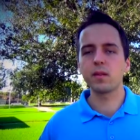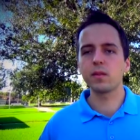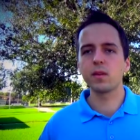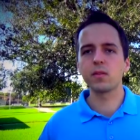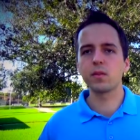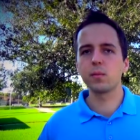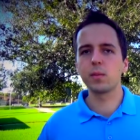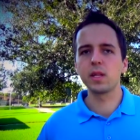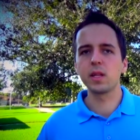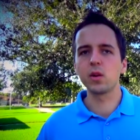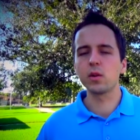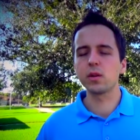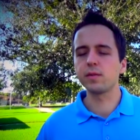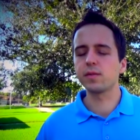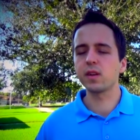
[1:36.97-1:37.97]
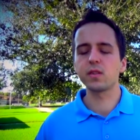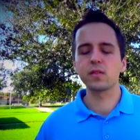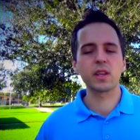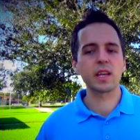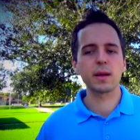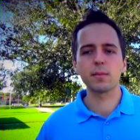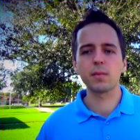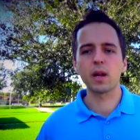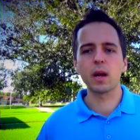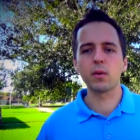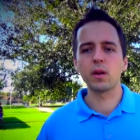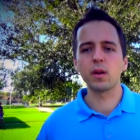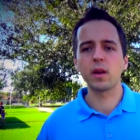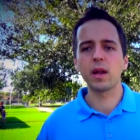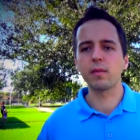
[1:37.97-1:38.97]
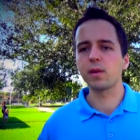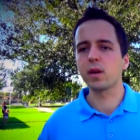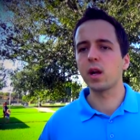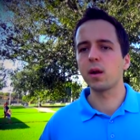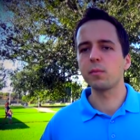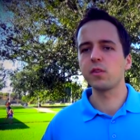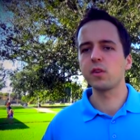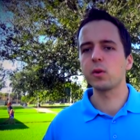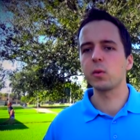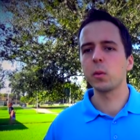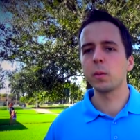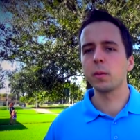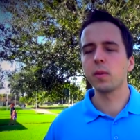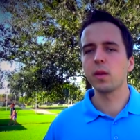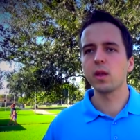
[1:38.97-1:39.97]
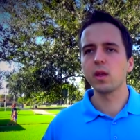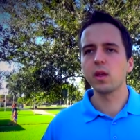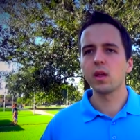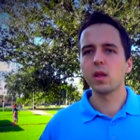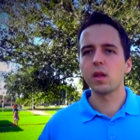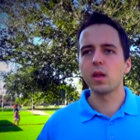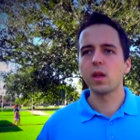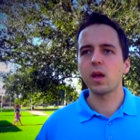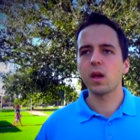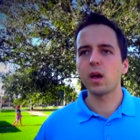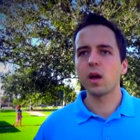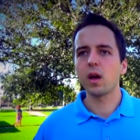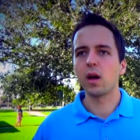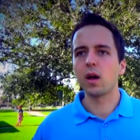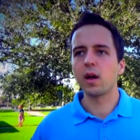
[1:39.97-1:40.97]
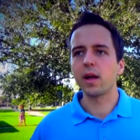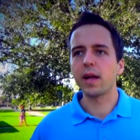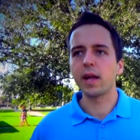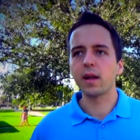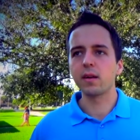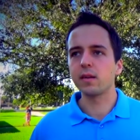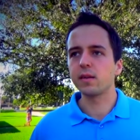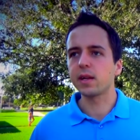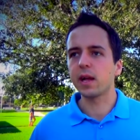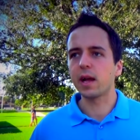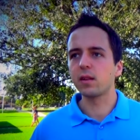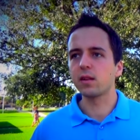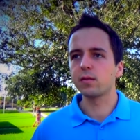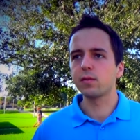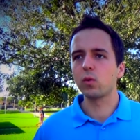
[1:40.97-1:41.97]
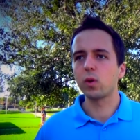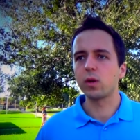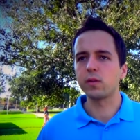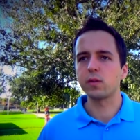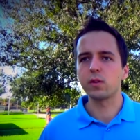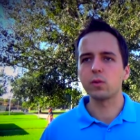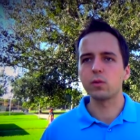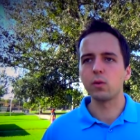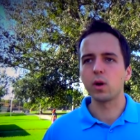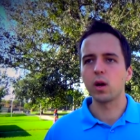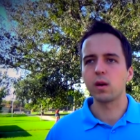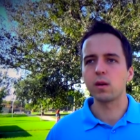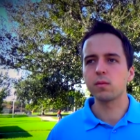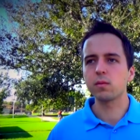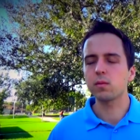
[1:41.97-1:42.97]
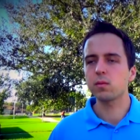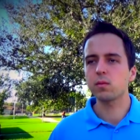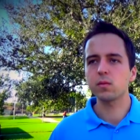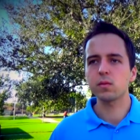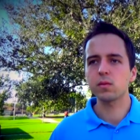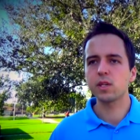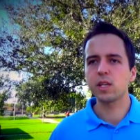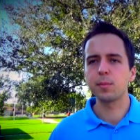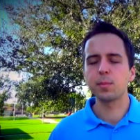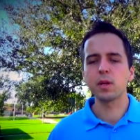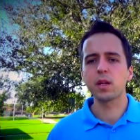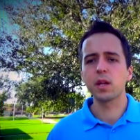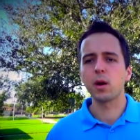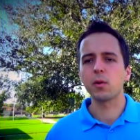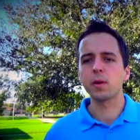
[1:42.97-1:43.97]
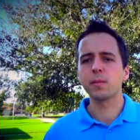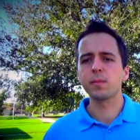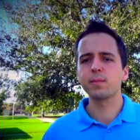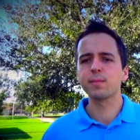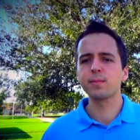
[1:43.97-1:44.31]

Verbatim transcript: This would be the only fitness camp that I would ever come to. Uh, and yeah, I look forward to uh, keeping it going.